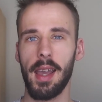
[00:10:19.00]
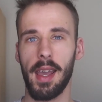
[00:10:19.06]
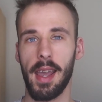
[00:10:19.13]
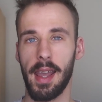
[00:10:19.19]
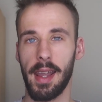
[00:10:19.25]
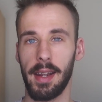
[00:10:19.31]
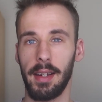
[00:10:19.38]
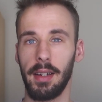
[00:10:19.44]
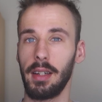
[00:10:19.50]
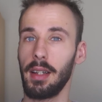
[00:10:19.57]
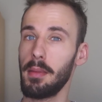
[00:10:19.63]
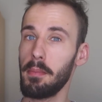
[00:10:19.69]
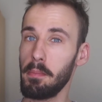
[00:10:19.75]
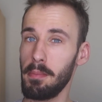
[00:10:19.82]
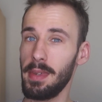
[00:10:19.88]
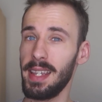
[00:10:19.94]
and
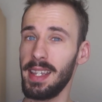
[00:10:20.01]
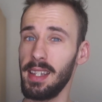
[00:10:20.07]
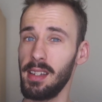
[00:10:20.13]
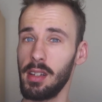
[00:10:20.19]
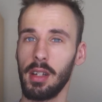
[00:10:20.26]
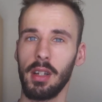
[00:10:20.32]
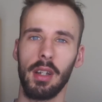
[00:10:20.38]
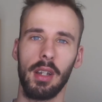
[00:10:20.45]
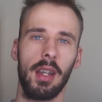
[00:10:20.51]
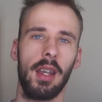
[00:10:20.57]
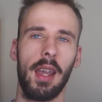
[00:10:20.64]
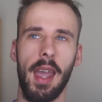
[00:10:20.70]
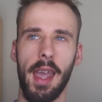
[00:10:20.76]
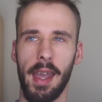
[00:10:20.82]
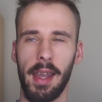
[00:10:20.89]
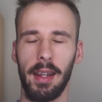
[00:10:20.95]
me,
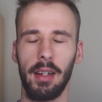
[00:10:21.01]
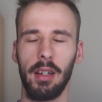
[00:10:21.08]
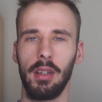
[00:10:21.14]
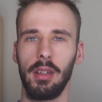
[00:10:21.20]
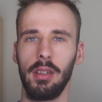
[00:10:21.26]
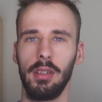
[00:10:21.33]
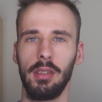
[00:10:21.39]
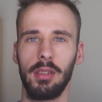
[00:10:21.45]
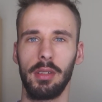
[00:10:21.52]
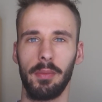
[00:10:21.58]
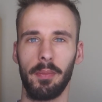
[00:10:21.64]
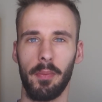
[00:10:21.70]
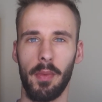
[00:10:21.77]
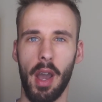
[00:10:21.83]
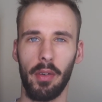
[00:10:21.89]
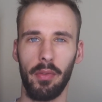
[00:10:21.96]
and
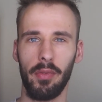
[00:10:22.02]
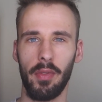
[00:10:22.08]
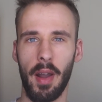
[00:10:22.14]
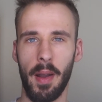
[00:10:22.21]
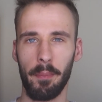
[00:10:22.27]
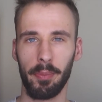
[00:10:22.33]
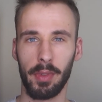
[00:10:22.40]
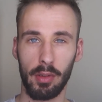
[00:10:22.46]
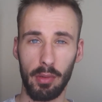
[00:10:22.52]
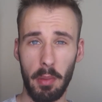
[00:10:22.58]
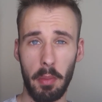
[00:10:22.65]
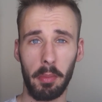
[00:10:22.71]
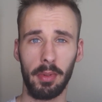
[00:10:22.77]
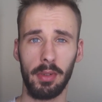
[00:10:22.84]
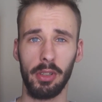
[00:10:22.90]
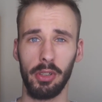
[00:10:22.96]
other than that,
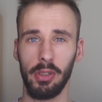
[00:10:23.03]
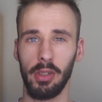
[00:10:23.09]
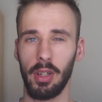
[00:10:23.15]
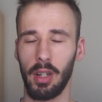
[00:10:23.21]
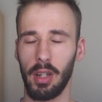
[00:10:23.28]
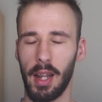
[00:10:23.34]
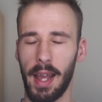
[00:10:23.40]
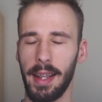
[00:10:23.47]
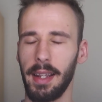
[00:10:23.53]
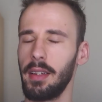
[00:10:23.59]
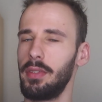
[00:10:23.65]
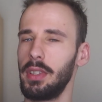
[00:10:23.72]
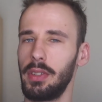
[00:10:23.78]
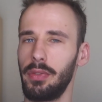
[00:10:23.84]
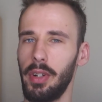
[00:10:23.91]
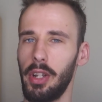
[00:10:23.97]
remember to like
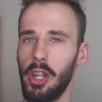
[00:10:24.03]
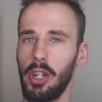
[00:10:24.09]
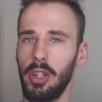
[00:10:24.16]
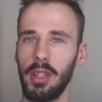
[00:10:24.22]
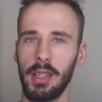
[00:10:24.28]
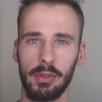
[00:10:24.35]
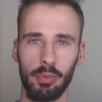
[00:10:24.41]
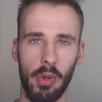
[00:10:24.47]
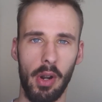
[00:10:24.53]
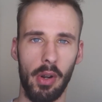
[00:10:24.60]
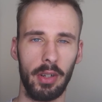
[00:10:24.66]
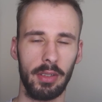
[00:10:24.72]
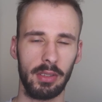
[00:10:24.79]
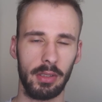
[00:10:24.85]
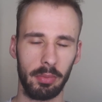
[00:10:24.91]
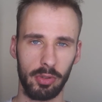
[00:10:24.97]
this video as well
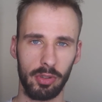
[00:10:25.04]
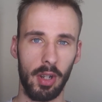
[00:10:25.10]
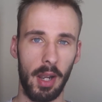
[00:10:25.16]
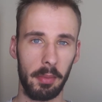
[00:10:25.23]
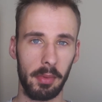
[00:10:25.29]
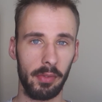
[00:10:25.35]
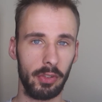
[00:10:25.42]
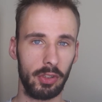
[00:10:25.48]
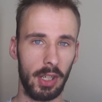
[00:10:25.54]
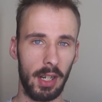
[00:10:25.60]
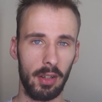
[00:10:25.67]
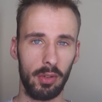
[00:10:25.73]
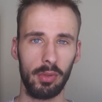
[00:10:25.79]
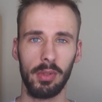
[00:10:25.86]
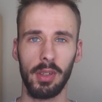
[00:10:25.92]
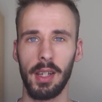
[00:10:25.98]
as subscribe to the
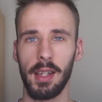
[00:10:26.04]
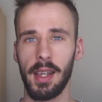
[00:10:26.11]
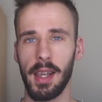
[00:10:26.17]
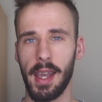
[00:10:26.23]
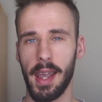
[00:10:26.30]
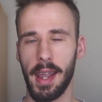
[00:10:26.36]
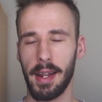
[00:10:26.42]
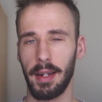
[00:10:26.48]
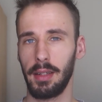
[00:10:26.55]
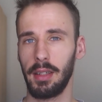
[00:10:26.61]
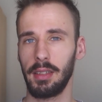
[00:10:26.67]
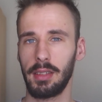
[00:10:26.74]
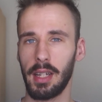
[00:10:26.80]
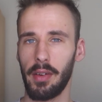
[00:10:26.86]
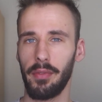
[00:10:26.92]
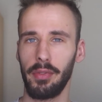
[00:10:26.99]
channel and
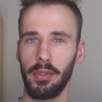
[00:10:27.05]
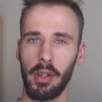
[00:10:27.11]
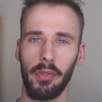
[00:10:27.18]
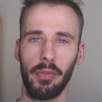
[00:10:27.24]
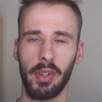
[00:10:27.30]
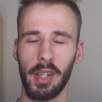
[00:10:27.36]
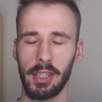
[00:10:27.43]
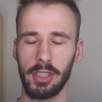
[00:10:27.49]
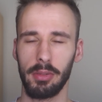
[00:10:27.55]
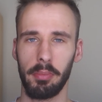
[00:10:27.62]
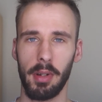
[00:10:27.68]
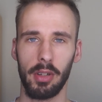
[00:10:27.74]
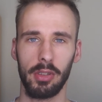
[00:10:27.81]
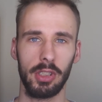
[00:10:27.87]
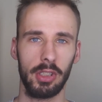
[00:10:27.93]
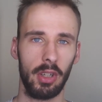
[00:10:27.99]
tap the notification
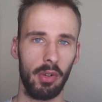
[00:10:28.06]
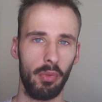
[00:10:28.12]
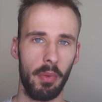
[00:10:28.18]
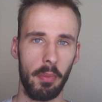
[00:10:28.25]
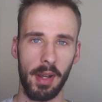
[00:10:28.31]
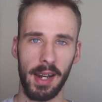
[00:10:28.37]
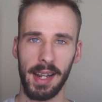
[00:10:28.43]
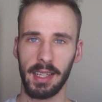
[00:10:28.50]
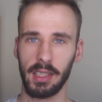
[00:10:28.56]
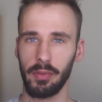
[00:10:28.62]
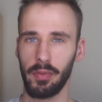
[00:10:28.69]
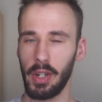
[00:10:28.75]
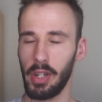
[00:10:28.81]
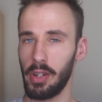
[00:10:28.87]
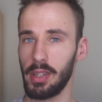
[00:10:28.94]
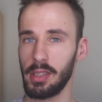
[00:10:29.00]
bell to know when my next
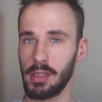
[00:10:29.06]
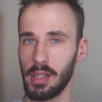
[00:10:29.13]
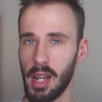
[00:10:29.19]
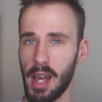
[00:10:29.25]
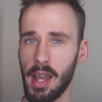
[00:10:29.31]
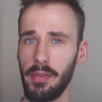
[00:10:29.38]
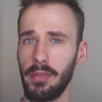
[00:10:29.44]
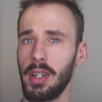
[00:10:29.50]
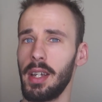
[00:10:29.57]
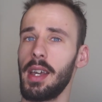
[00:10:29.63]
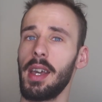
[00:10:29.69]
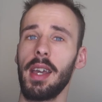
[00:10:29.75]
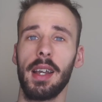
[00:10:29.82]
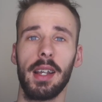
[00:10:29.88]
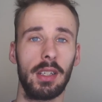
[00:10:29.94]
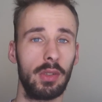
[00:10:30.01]
video is live,
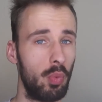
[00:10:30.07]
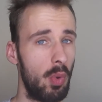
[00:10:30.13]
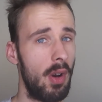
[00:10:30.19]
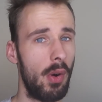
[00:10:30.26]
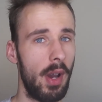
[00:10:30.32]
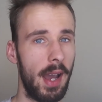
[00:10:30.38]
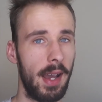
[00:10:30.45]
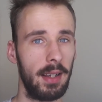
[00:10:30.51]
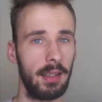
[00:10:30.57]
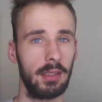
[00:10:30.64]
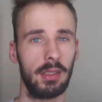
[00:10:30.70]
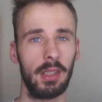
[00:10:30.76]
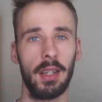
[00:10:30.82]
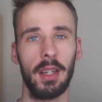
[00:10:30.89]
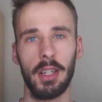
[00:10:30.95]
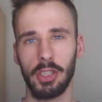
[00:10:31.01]
as well as
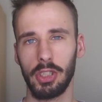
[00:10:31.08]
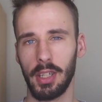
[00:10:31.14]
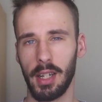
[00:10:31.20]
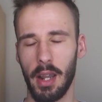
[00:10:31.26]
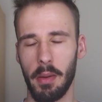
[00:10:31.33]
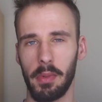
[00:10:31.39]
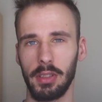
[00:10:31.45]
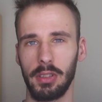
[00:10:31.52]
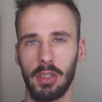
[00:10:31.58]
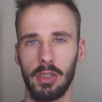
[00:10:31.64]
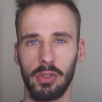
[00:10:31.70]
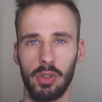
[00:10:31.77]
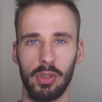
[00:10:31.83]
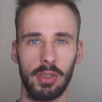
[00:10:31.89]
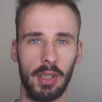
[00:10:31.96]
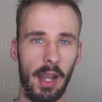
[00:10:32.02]
check out my
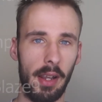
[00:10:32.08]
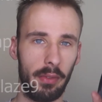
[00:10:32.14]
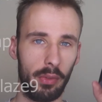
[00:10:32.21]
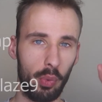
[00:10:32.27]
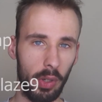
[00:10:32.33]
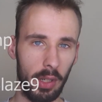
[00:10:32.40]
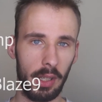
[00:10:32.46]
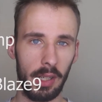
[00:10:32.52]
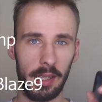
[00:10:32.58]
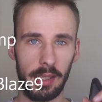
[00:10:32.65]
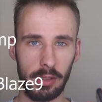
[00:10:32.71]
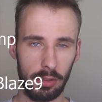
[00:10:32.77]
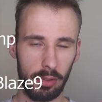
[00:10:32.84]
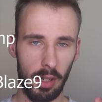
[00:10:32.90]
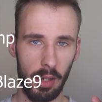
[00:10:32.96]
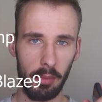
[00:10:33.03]
socials at Twitter,
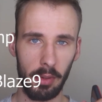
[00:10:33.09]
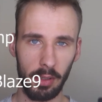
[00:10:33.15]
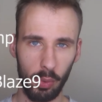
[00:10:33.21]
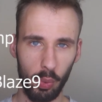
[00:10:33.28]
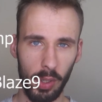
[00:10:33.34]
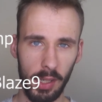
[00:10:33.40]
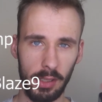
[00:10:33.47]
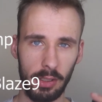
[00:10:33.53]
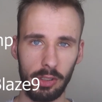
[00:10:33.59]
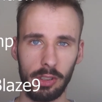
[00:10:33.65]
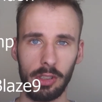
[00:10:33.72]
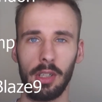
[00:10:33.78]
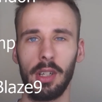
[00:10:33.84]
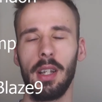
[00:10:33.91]
Instagram and Twitch.